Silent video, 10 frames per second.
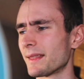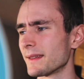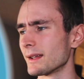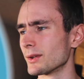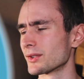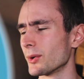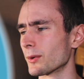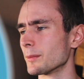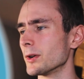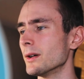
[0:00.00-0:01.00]
I think it looks
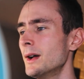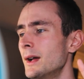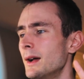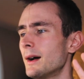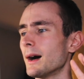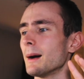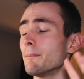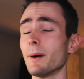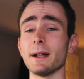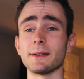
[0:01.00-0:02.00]
horrible.
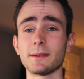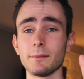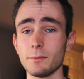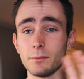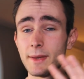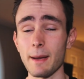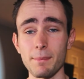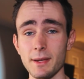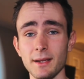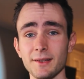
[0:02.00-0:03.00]
But that
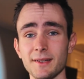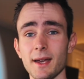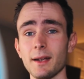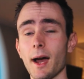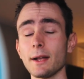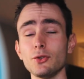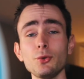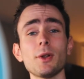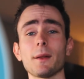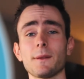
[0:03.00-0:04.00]
being said, I
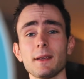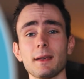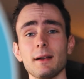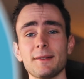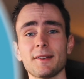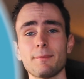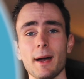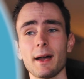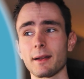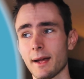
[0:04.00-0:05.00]
do not think it is as
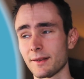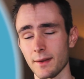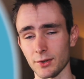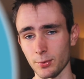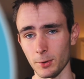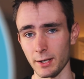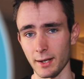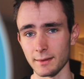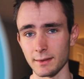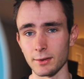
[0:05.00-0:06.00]
bad as that
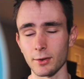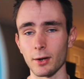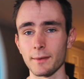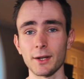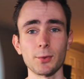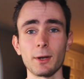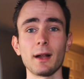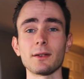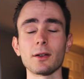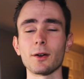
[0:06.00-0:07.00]
2019 car. That
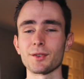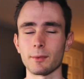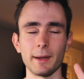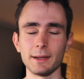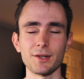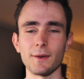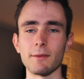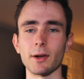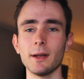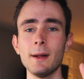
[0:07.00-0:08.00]
2019 car is one of my least
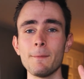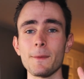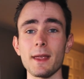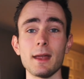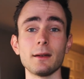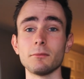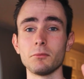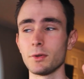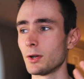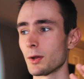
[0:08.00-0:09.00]
favorite in,
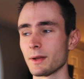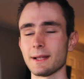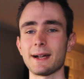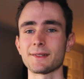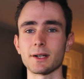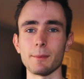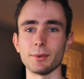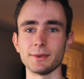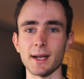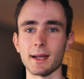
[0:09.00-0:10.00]
you know, the last
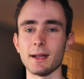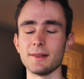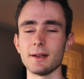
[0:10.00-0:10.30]
couple decades.